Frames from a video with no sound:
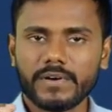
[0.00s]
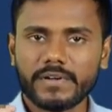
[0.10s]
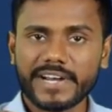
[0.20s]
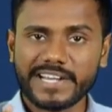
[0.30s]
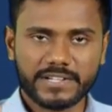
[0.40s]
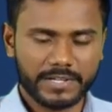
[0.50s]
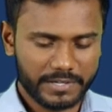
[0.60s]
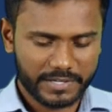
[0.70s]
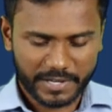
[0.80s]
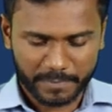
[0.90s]
rent.
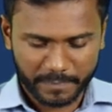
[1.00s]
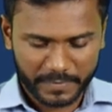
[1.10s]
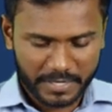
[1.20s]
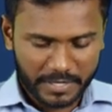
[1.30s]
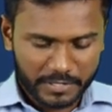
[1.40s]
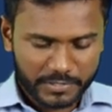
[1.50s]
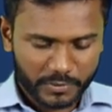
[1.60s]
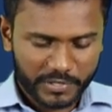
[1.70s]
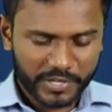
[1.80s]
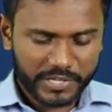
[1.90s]
Yeah.
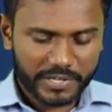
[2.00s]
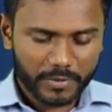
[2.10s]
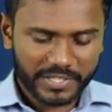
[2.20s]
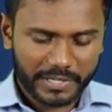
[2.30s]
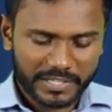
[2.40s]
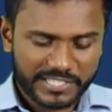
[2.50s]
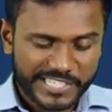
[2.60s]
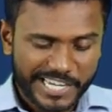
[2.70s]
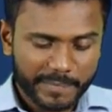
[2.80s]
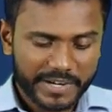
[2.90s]
So you need to give the
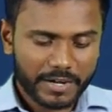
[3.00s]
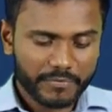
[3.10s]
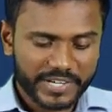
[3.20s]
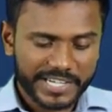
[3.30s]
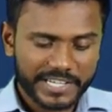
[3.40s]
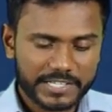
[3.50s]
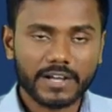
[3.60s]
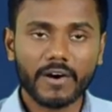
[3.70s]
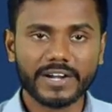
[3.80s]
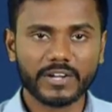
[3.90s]
statement of
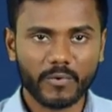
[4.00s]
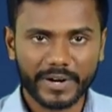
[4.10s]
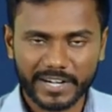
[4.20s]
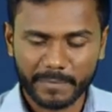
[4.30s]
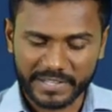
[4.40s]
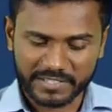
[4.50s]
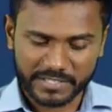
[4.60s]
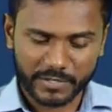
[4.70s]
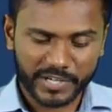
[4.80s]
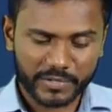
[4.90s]
TDS on quarterly
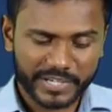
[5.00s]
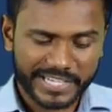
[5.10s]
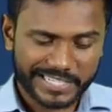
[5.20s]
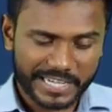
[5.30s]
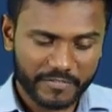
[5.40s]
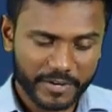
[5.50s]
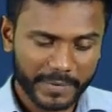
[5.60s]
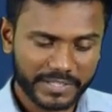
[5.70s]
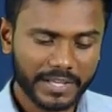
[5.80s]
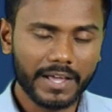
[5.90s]
basis. You need to deduct every
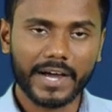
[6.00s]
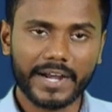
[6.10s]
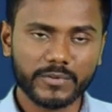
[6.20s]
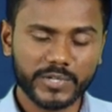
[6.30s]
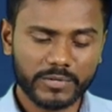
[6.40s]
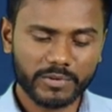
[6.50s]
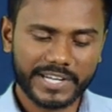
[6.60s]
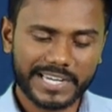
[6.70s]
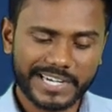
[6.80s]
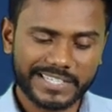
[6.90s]
month and you need to
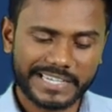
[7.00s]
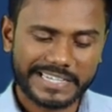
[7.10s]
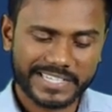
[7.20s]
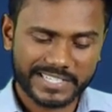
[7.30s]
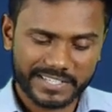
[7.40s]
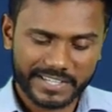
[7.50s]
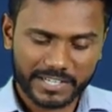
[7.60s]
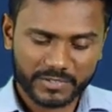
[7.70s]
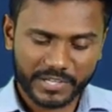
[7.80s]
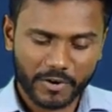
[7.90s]
declare the deducted
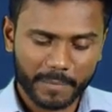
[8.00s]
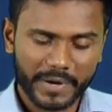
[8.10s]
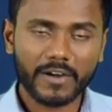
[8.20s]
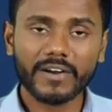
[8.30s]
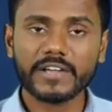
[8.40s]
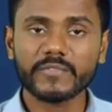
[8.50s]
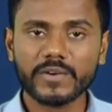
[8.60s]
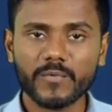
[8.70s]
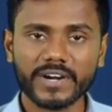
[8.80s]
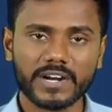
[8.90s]
detail to the government on every
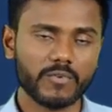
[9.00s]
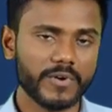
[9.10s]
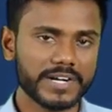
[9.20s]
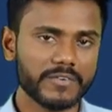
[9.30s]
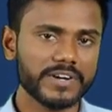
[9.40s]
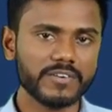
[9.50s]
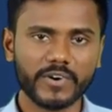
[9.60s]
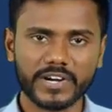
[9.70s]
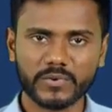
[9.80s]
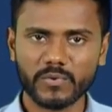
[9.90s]
quarter, quarter 1,
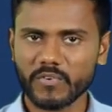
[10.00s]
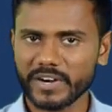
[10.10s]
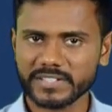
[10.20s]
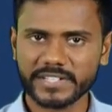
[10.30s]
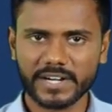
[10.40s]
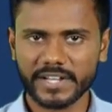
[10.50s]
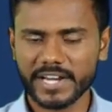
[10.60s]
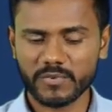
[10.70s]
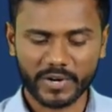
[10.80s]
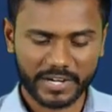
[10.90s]
quarter 2, quarter 3 and
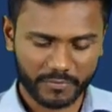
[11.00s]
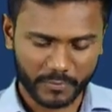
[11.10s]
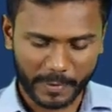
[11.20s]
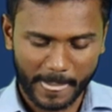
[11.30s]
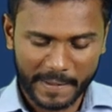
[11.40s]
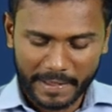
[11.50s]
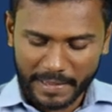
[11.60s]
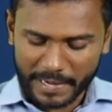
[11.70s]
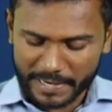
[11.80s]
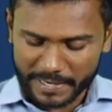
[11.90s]
again quarter 4.
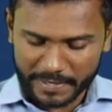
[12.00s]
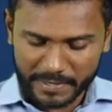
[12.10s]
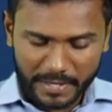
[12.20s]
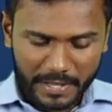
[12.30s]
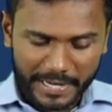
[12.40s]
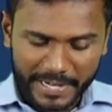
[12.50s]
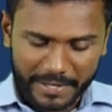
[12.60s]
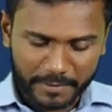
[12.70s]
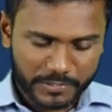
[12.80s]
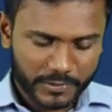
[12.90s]
And
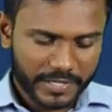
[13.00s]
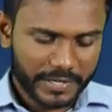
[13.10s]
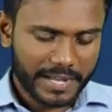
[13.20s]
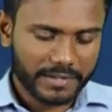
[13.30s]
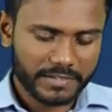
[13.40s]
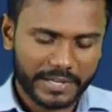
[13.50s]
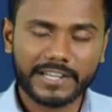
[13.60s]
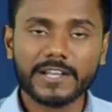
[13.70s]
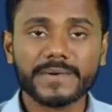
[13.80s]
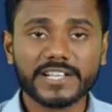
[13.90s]
again, so here the
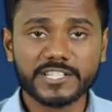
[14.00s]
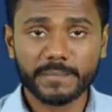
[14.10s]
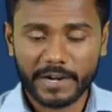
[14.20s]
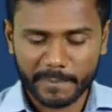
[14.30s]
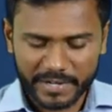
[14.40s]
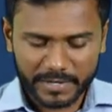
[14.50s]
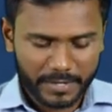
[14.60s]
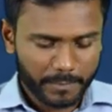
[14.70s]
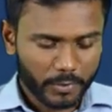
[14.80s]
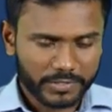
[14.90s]
income tax department
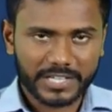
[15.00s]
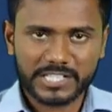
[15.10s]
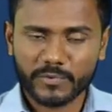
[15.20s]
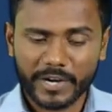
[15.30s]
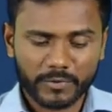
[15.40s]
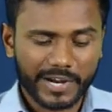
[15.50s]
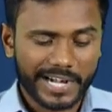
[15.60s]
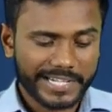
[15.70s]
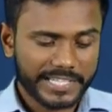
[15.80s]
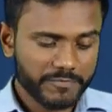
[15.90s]
portal is going to
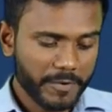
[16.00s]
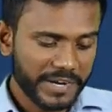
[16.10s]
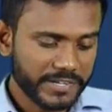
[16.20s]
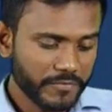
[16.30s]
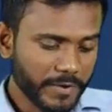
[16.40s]
collect the information